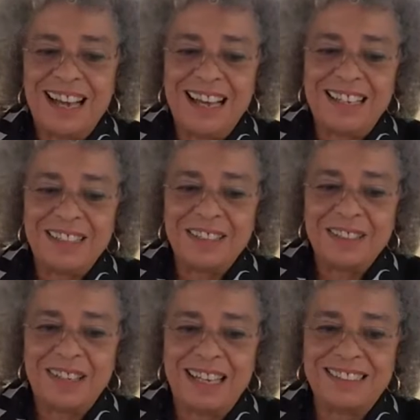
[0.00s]
I
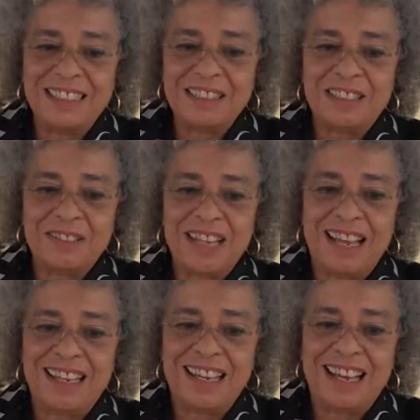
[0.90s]

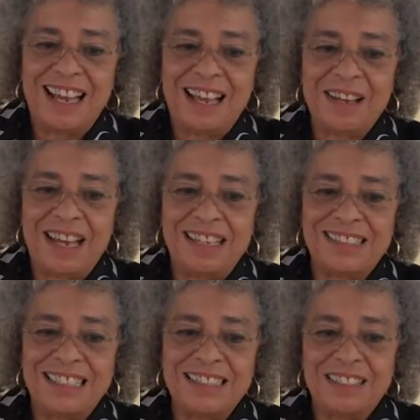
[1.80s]

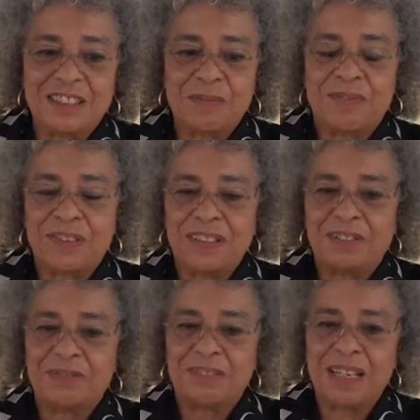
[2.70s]
tended to
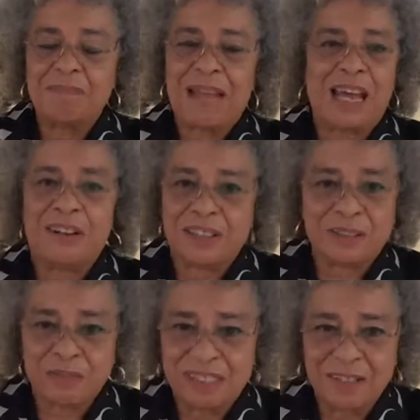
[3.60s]
feel
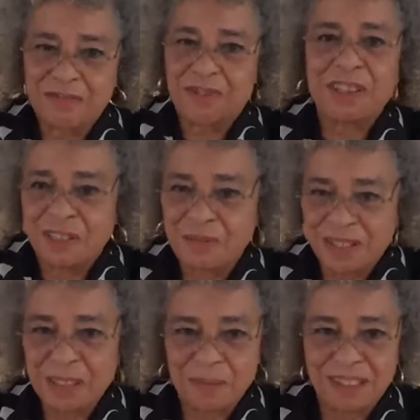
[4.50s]
embarrassed when confronted
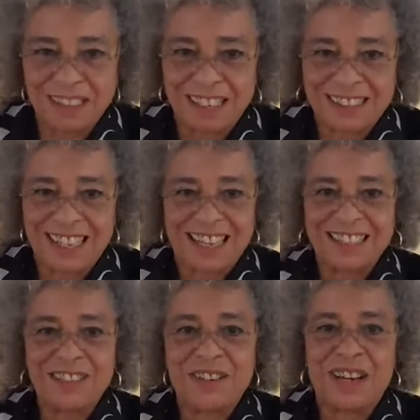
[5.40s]
with something like
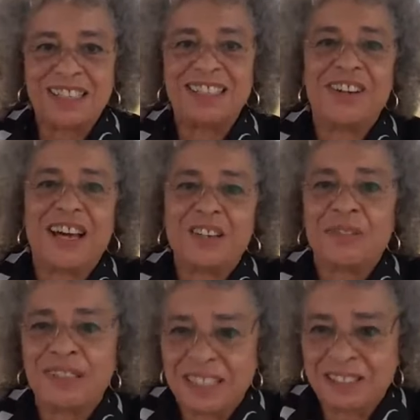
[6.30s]
that. You know, I didn't know how to
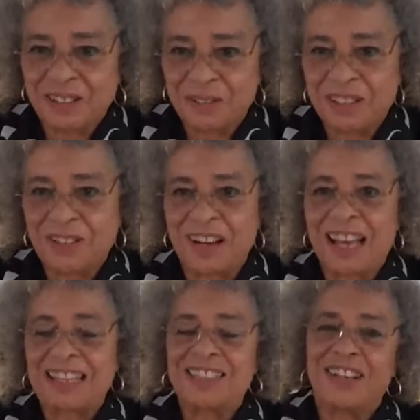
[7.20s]
relate to it. So
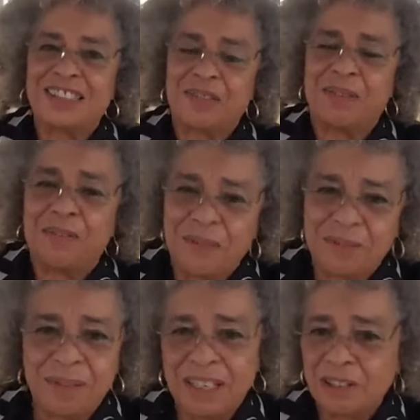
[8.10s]
I asked her, I said,
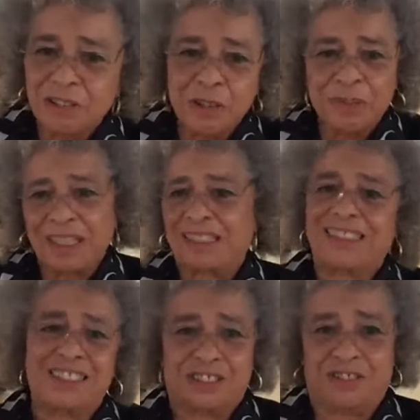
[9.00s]
what are you doing with that
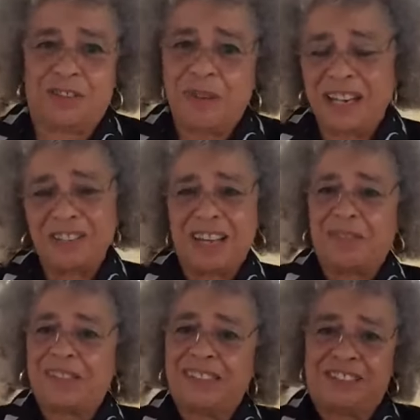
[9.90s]
t-shirt? And why do you
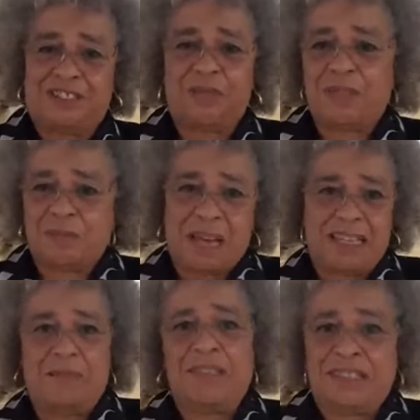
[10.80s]
have a t-shirt with
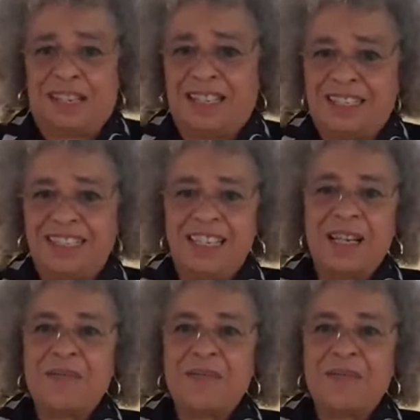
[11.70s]
my image on it?